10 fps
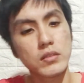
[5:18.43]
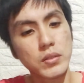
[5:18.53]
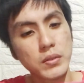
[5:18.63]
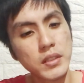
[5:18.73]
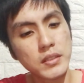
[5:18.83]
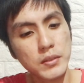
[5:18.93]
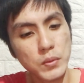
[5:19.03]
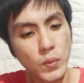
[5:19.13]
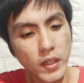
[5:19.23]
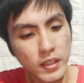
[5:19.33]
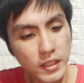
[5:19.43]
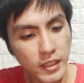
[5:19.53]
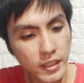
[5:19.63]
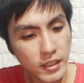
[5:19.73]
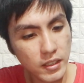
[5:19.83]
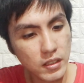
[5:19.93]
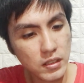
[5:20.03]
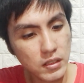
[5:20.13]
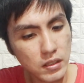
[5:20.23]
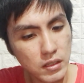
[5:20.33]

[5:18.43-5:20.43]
so this one is